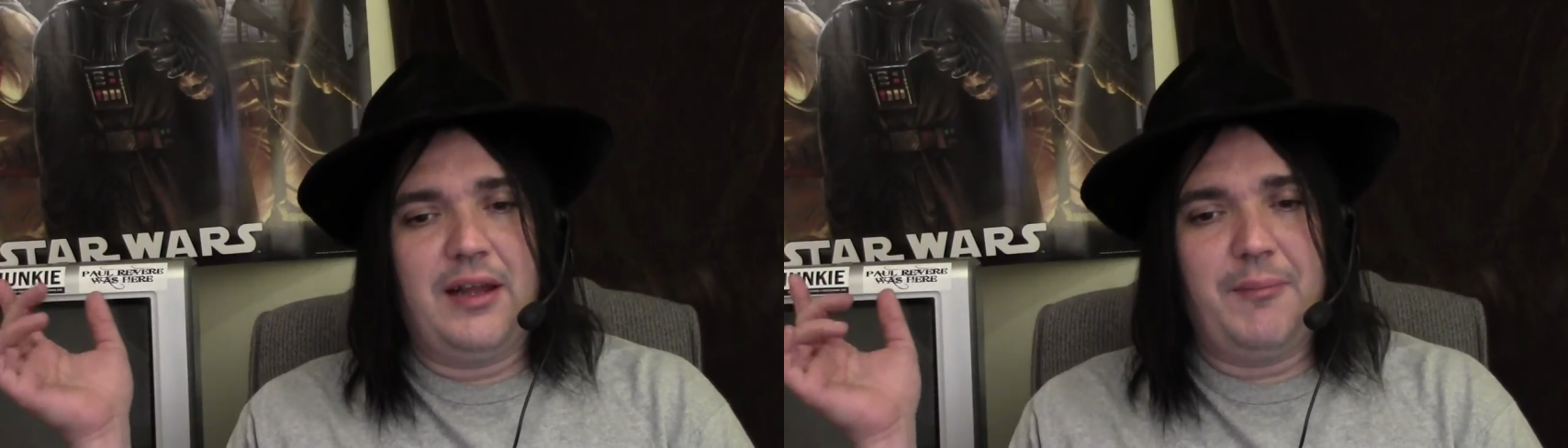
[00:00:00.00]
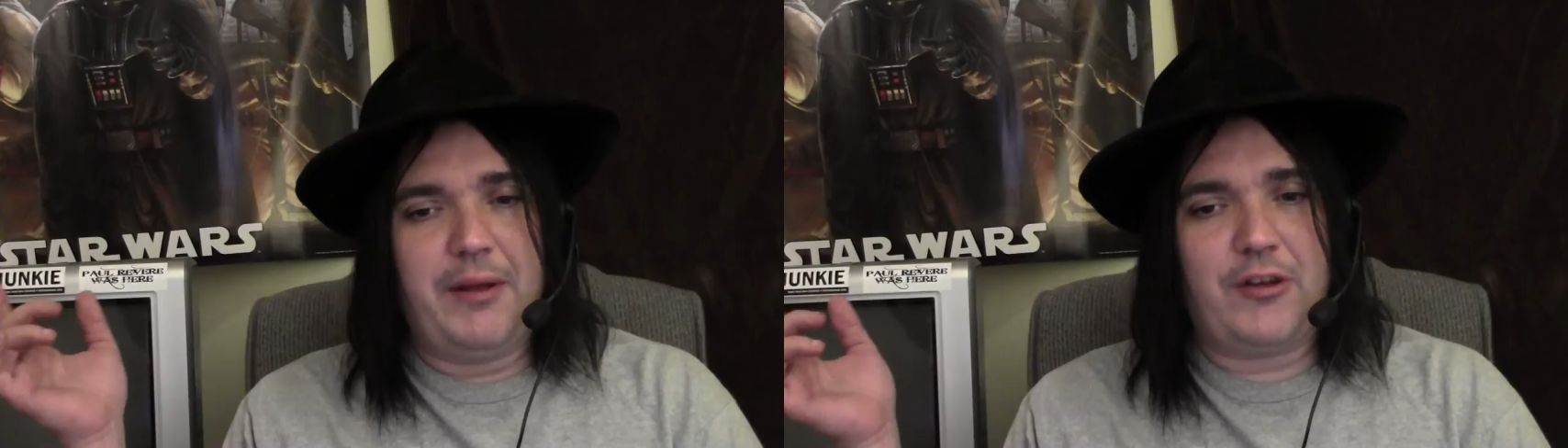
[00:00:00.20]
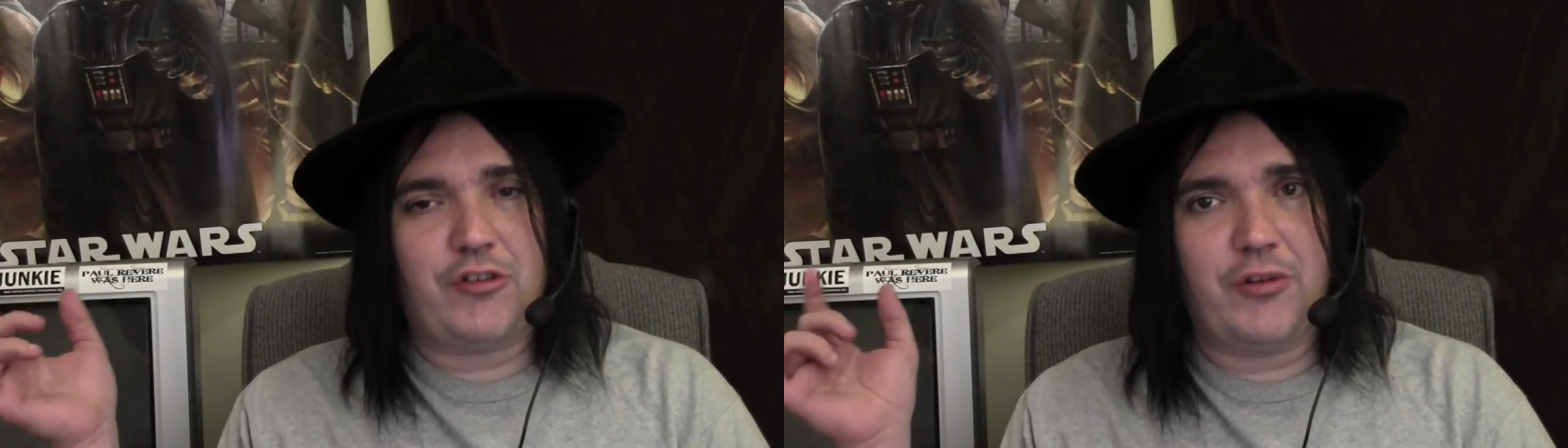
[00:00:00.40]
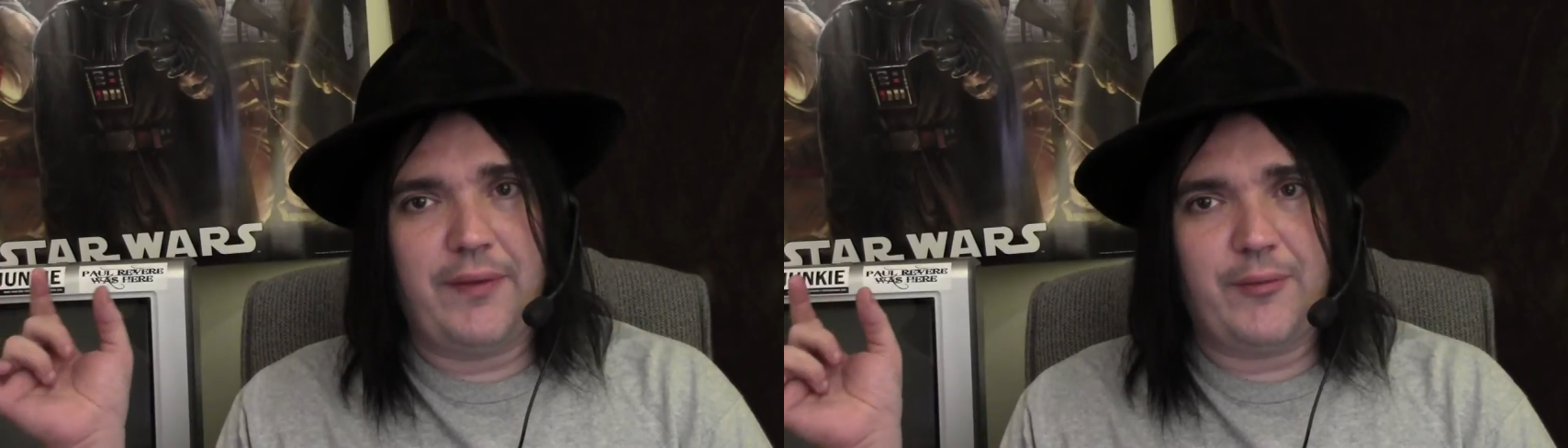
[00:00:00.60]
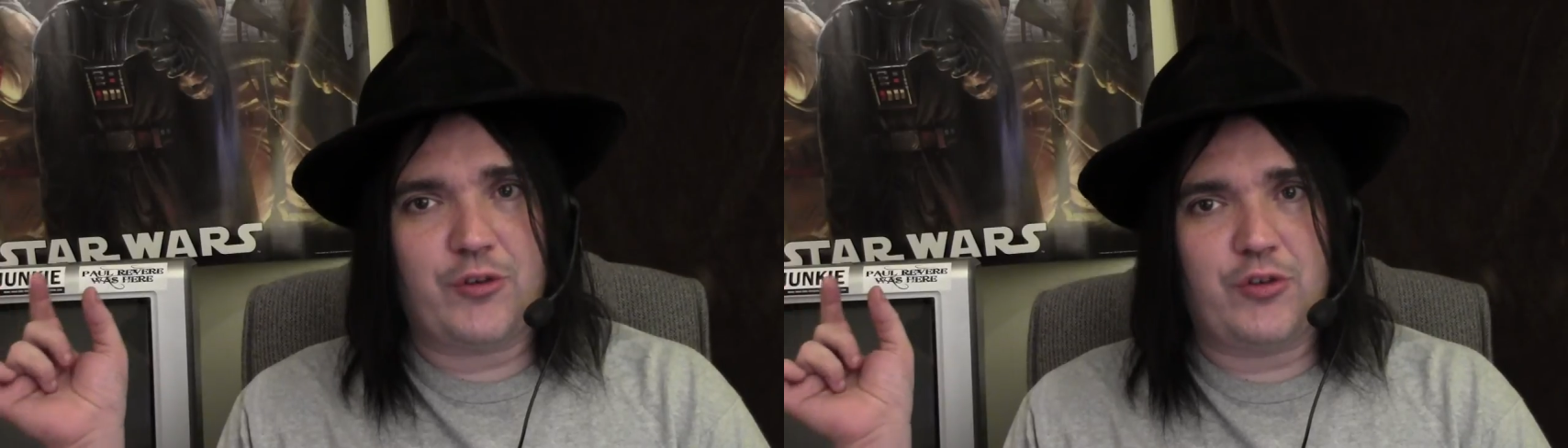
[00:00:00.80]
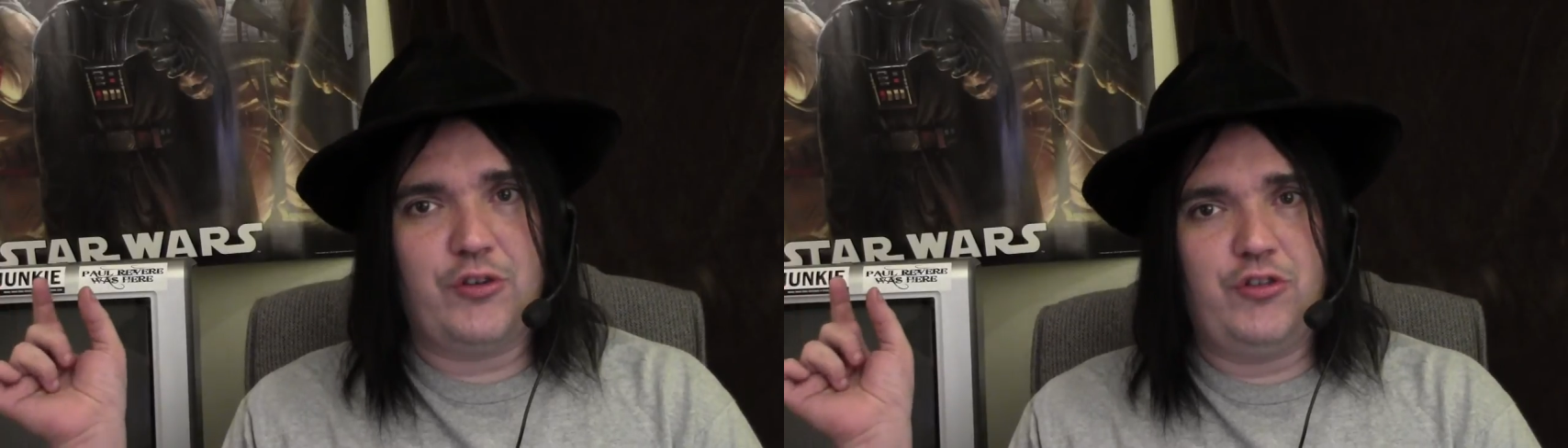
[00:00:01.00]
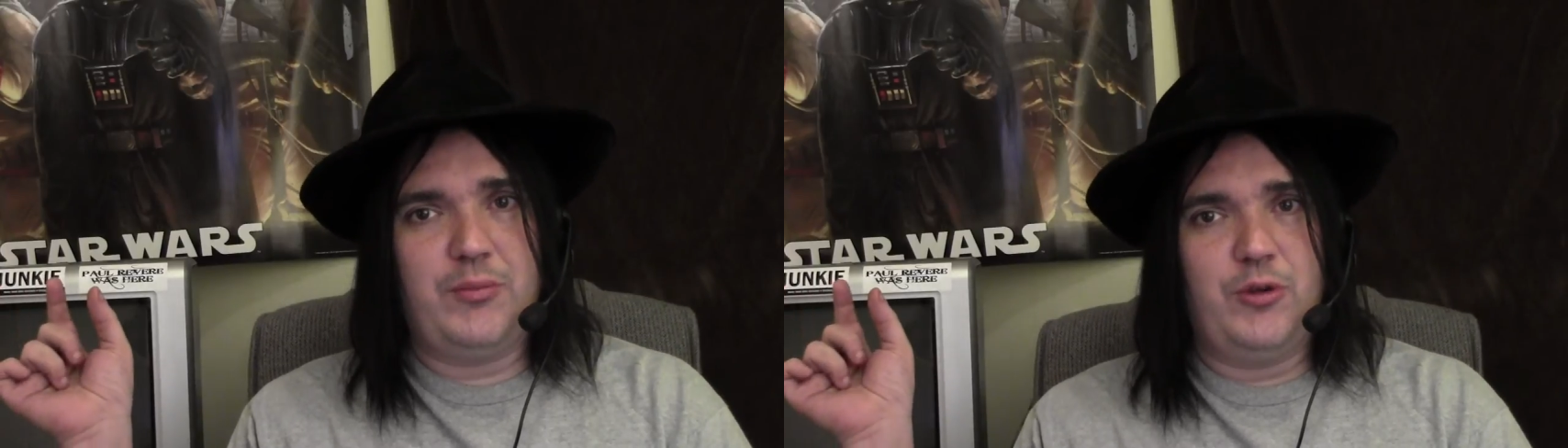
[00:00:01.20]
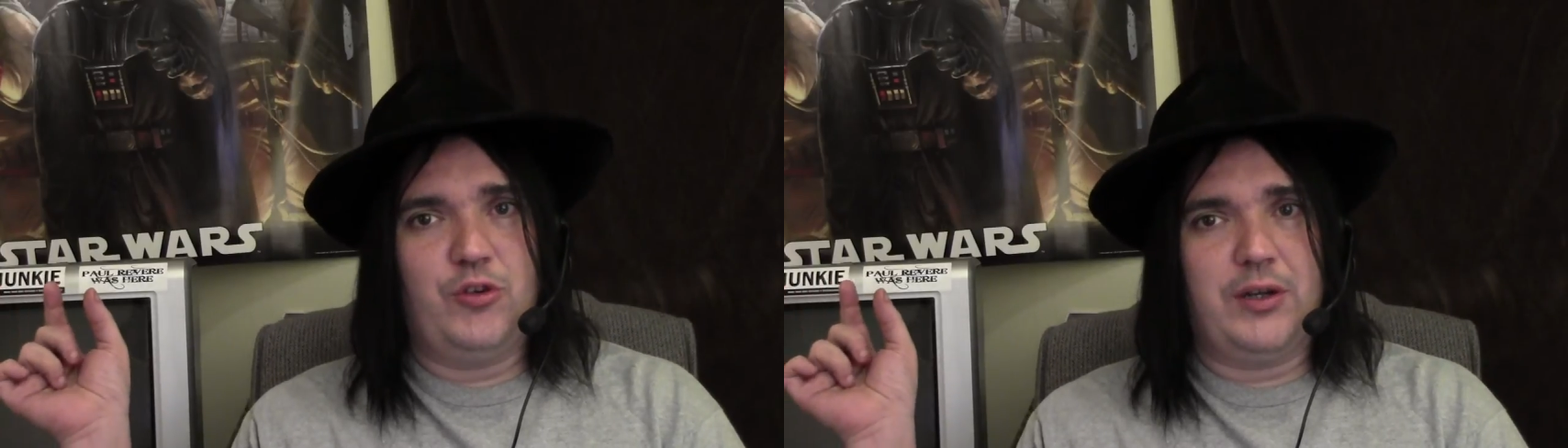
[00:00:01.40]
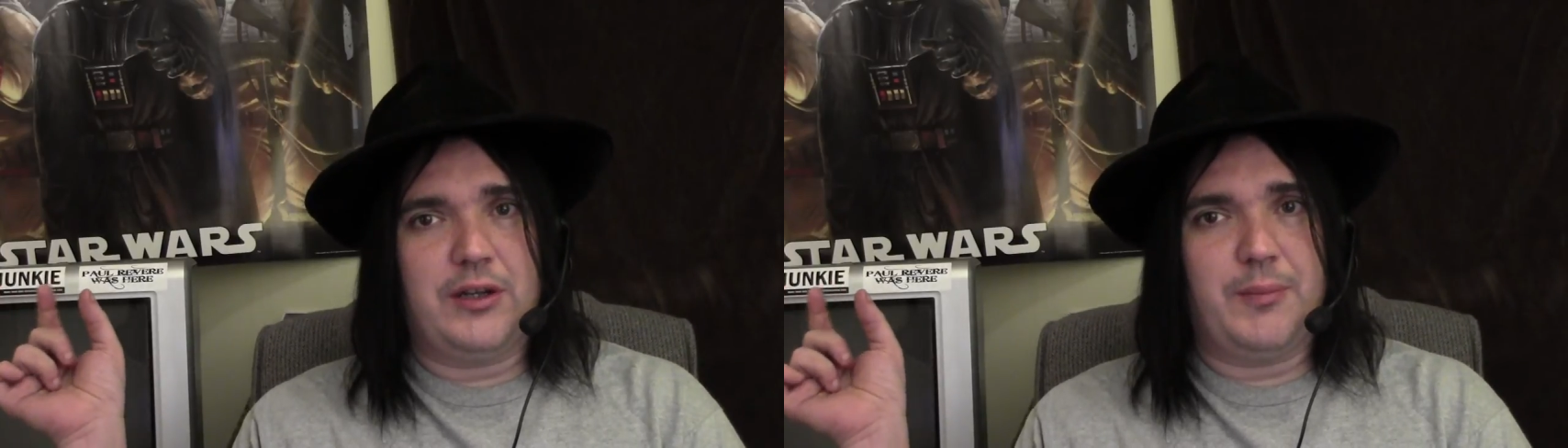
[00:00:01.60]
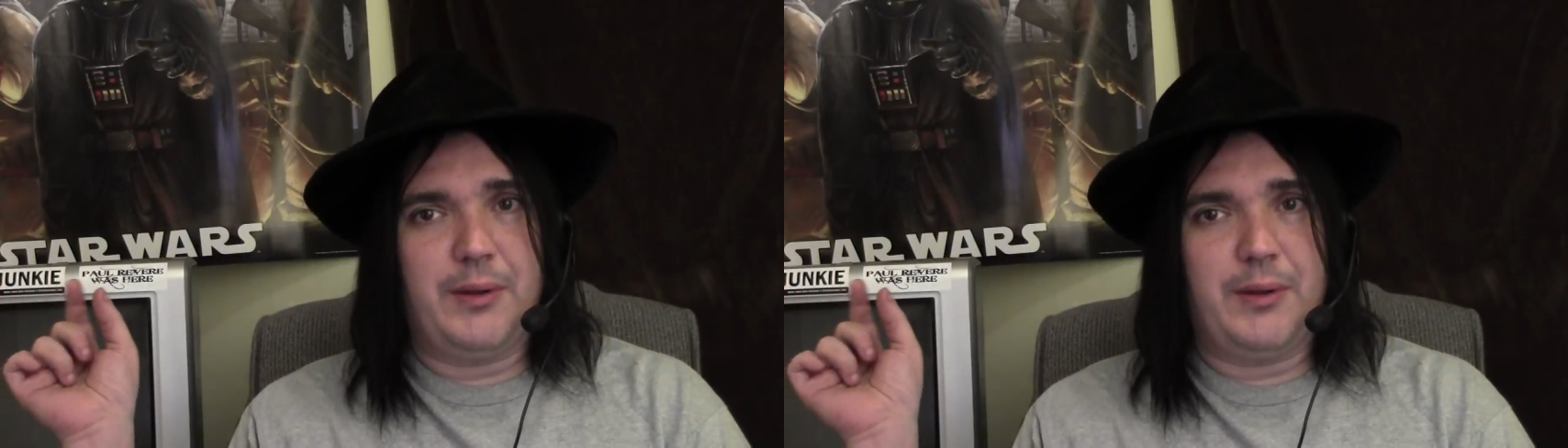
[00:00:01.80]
and make sure there was Christian music at the